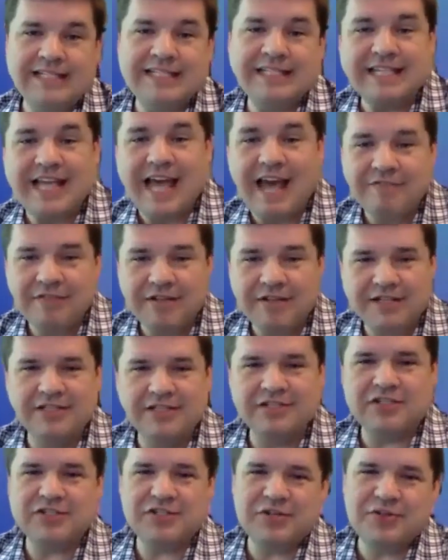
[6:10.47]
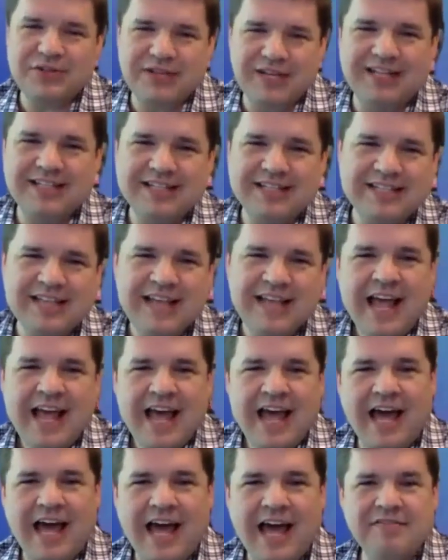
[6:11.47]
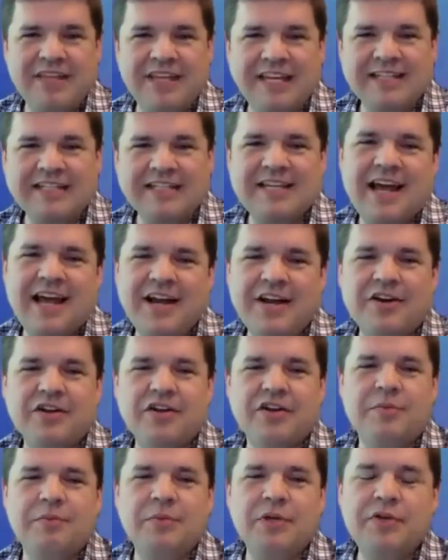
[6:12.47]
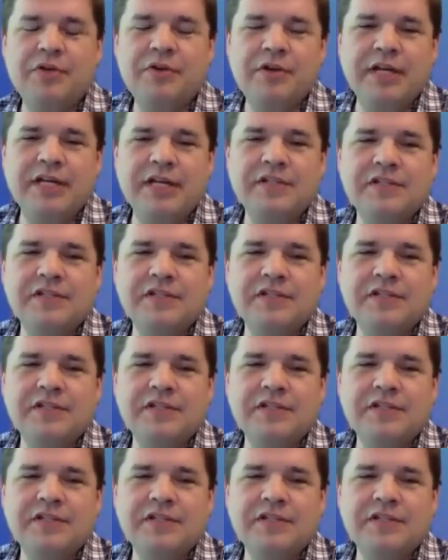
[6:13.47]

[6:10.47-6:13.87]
Seven students out of the entire community.